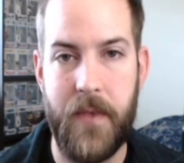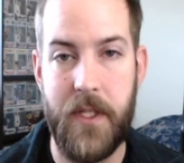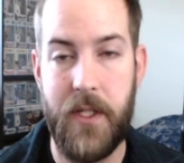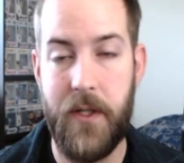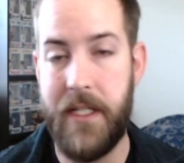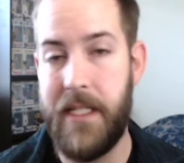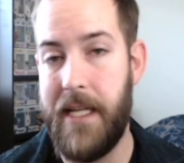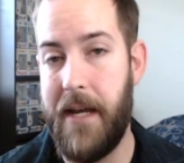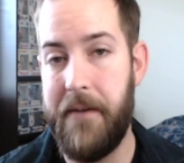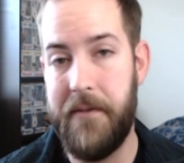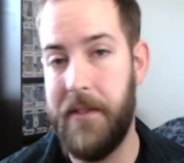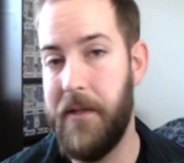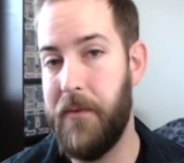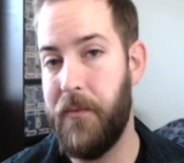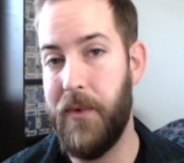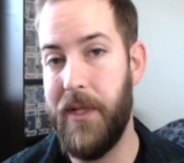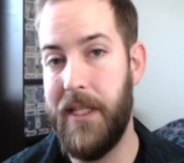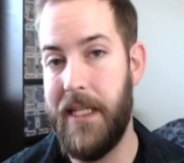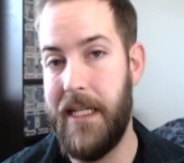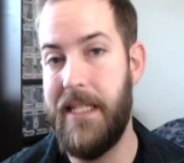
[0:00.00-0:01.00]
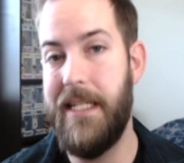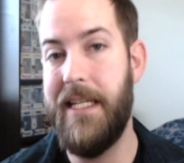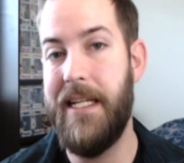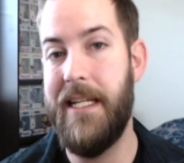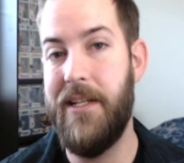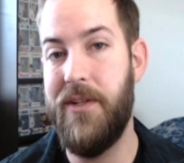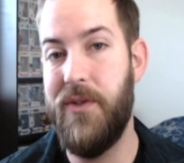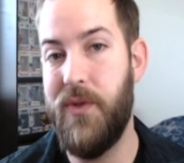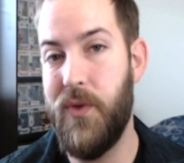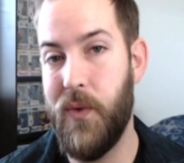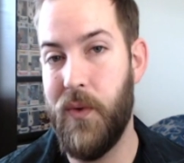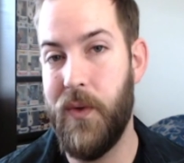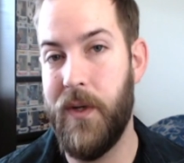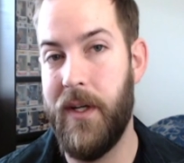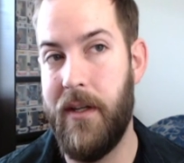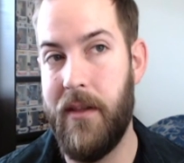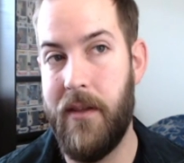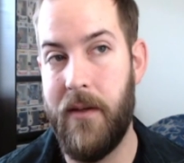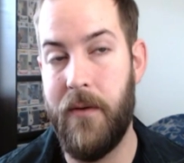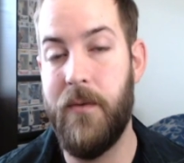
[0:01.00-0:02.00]
So I definitely really did
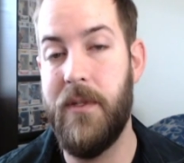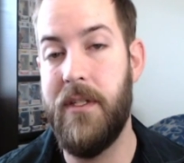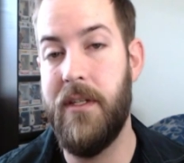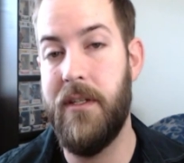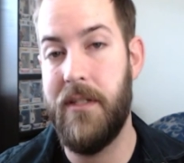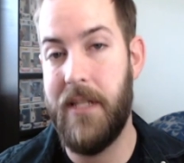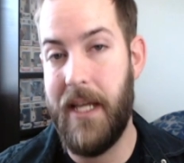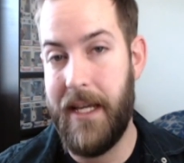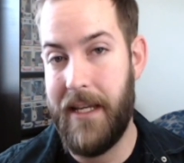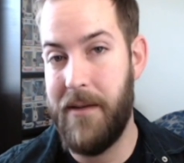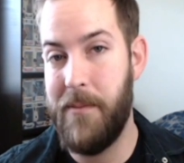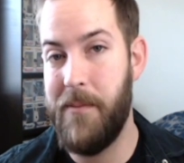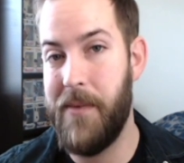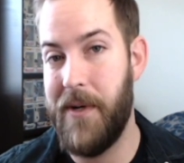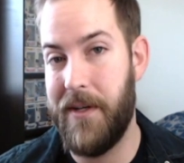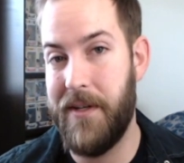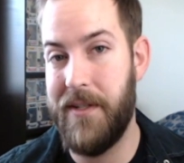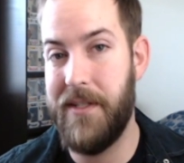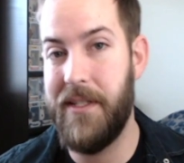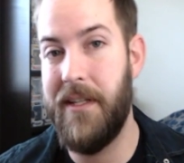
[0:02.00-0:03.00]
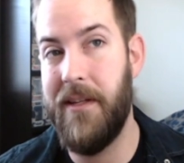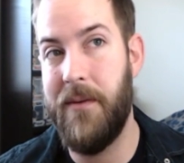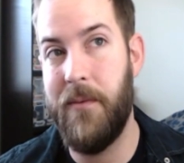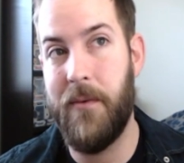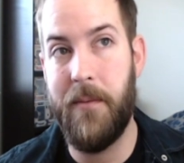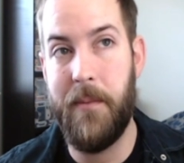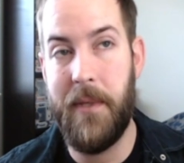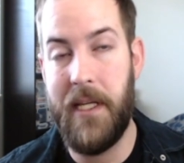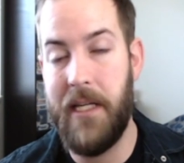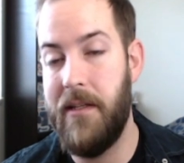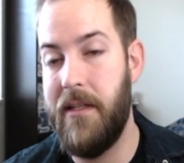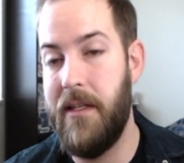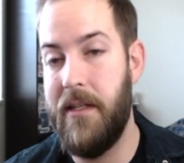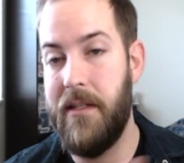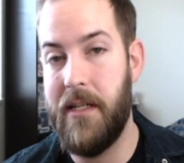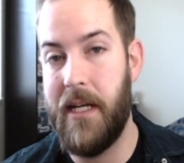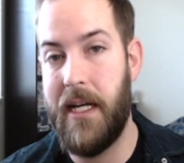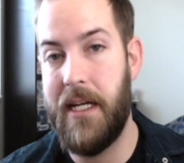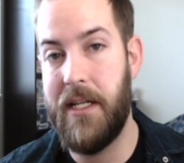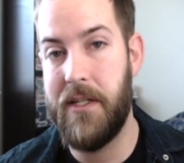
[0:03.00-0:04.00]
enjoy. There was a second bar scene where
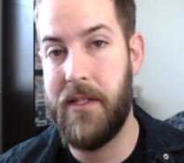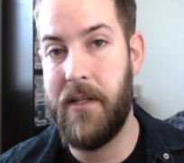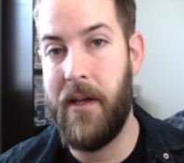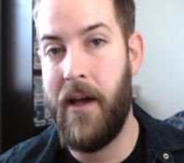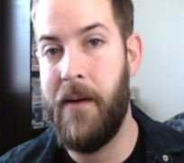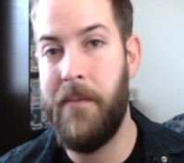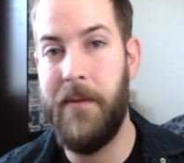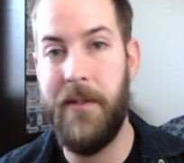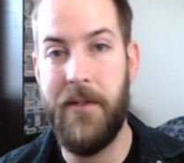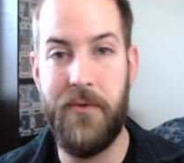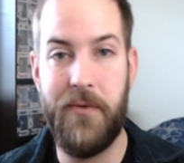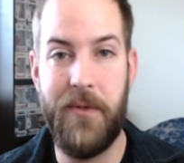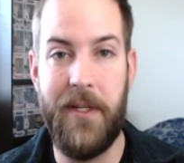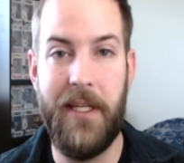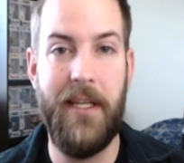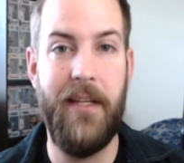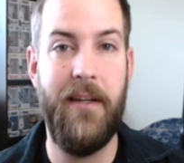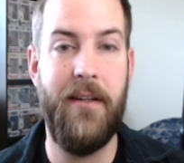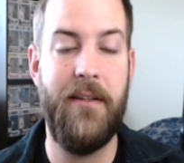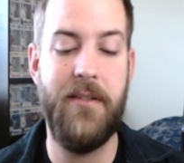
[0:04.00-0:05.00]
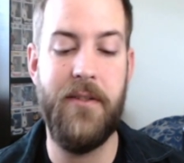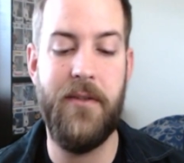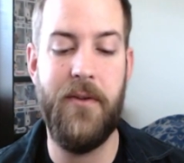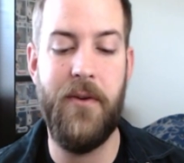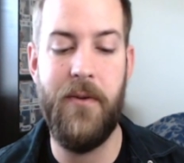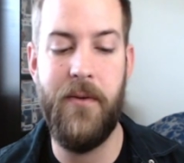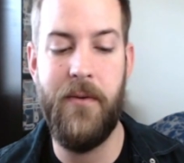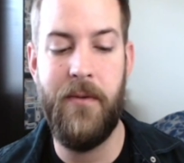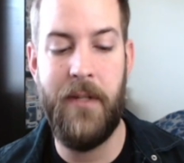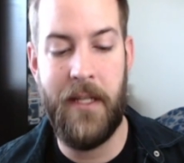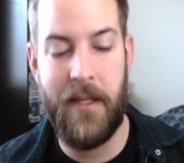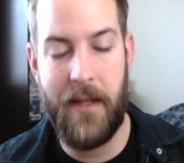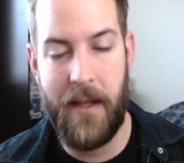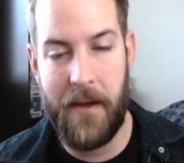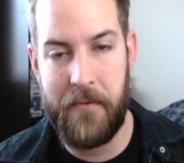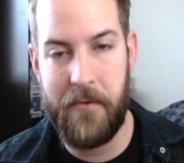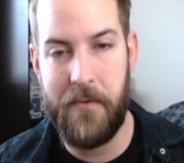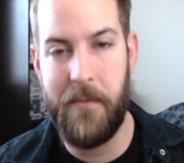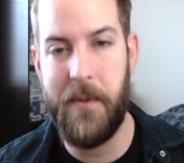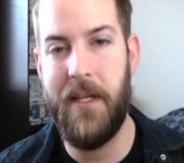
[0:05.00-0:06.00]
PT's kind of sobbing, drinking on his own, and
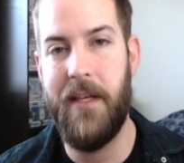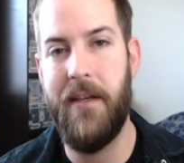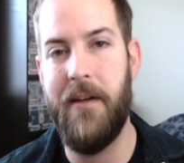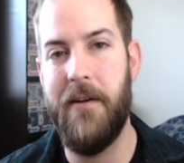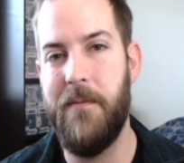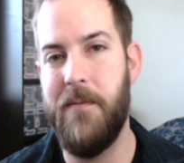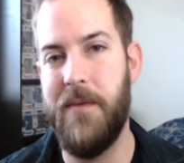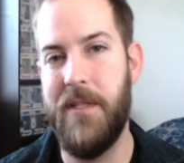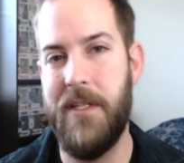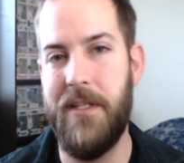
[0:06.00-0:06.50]
everybody comes